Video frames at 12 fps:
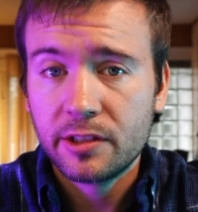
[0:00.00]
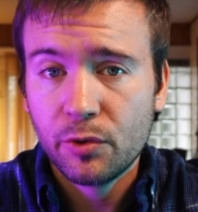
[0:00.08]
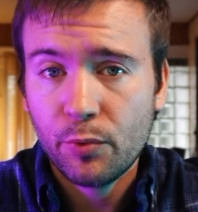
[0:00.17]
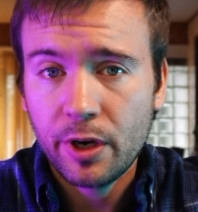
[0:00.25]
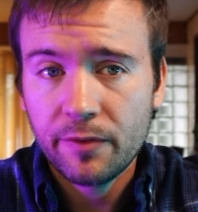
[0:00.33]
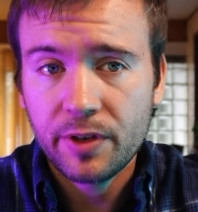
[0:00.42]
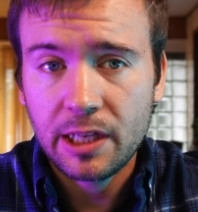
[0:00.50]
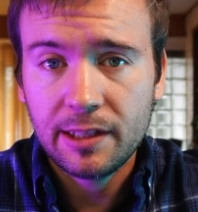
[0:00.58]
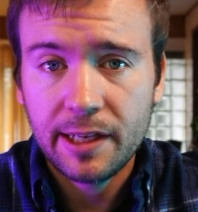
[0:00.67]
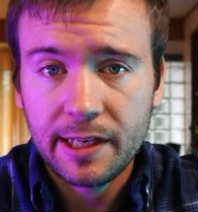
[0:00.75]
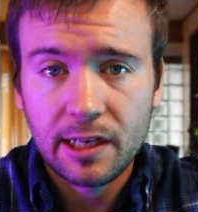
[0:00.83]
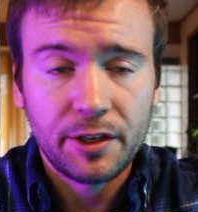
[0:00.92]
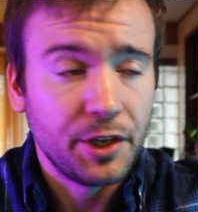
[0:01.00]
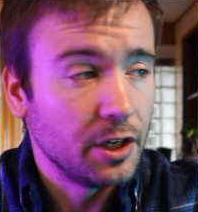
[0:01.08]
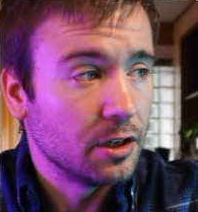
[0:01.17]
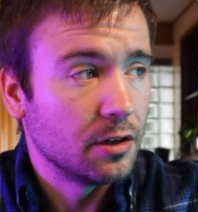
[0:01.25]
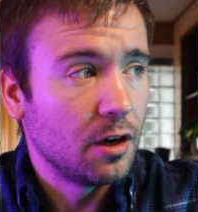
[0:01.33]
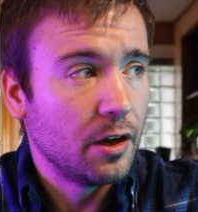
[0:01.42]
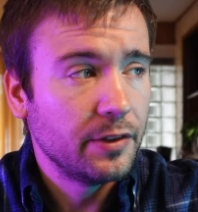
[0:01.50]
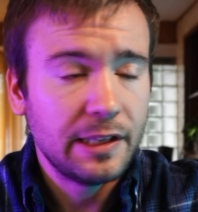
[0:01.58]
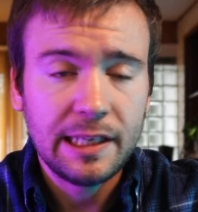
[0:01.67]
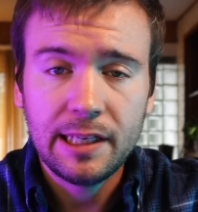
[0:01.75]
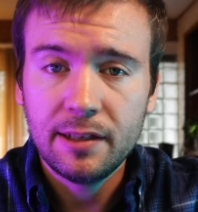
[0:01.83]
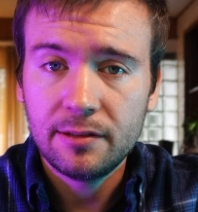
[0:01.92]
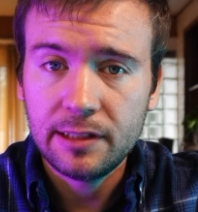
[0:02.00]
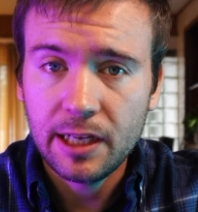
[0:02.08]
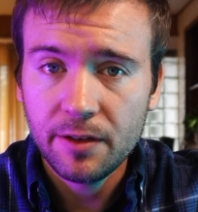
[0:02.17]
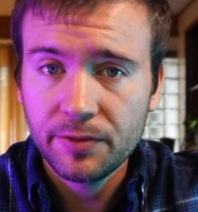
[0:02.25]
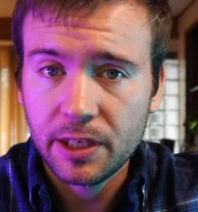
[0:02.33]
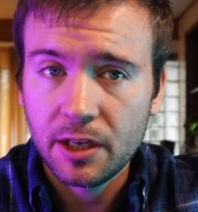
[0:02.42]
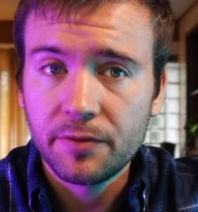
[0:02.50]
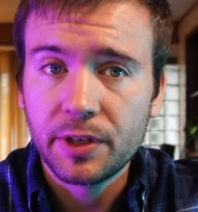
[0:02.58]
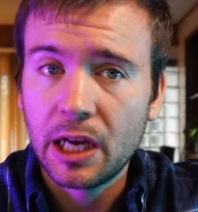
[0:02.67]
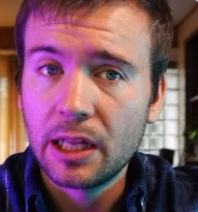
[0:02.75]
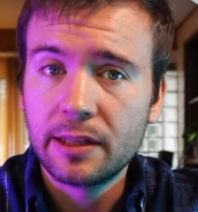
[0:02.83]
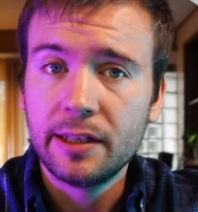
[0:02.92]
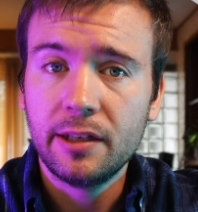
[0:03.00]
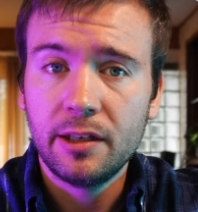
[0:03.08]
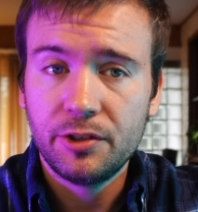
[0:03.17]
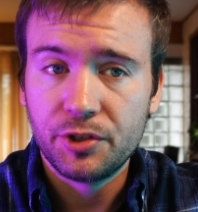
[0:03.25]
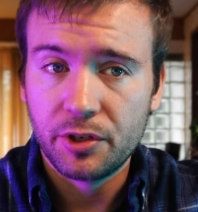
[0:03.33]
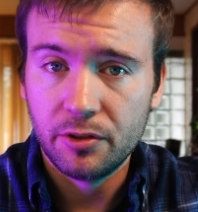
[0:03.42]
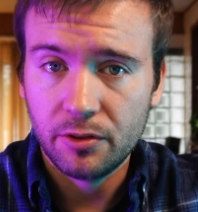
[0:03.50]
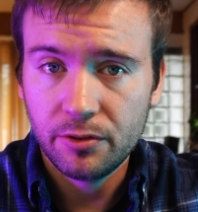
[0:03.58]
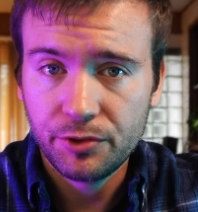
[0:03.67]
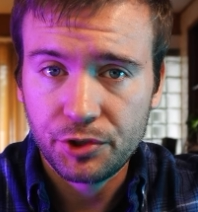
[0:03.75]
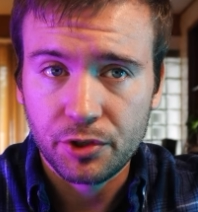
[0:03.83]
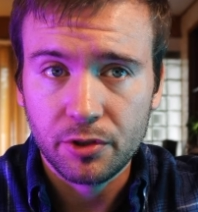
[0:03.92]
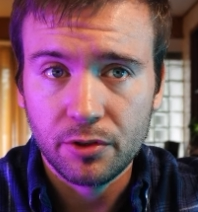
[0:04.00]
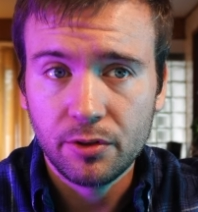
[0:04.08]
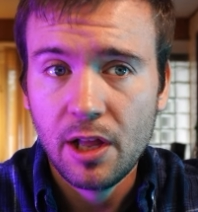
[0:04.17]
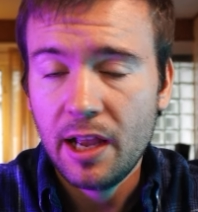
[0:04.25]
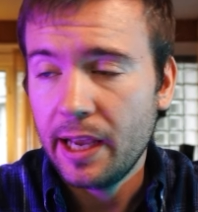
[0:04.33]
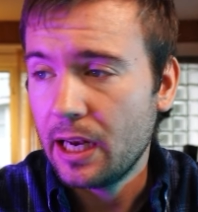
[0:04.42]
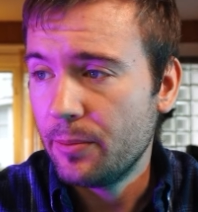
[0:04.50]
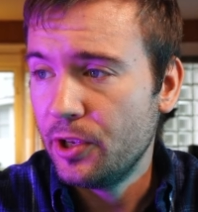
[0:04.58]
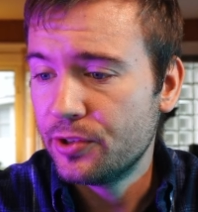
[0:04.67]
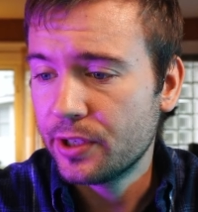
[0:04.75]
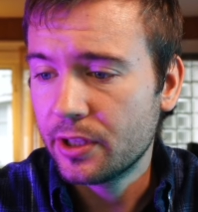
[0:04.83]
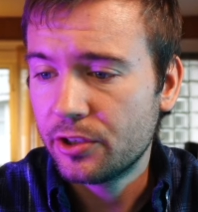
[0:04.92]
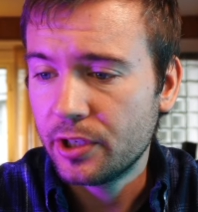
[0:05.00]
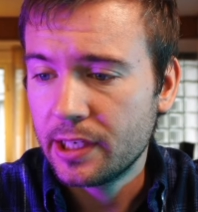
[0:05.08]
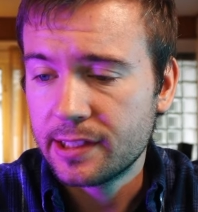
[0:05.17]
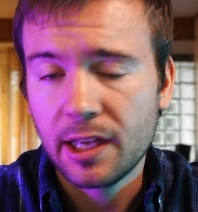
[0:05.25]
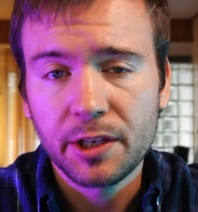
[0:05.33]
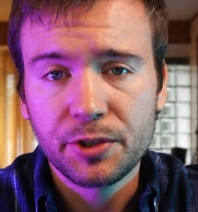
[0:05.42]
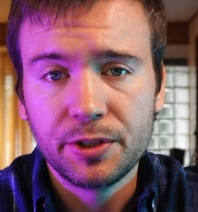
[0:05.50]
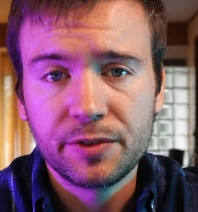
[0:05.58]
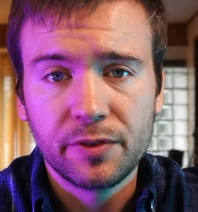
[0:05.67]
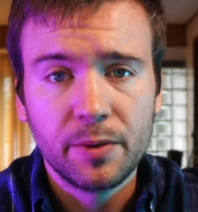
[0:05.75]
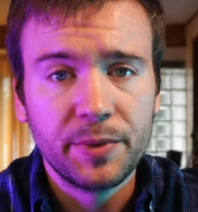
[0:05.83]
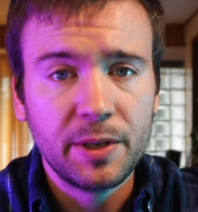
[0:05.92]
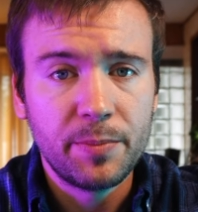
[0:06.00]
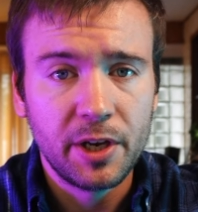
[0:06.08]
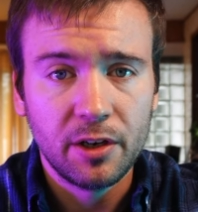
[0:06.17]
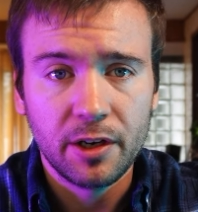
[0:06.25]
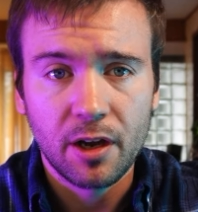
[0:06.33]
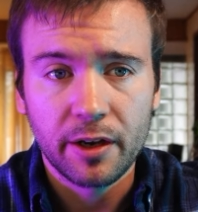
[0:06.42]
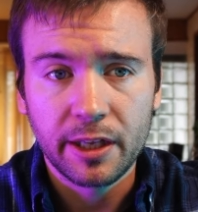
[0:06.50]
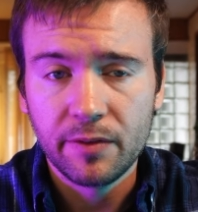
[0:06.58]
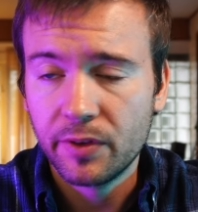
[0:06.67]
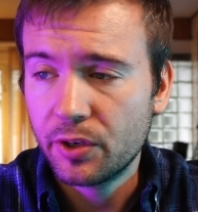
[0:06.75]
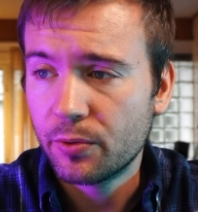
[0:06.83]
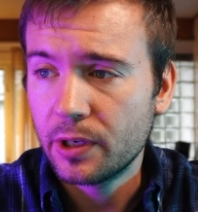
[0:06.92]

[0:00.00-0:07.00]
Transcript: what I've got laid out here, on the left, I've got the general journal, and I'm using the transactions from the periodic inventory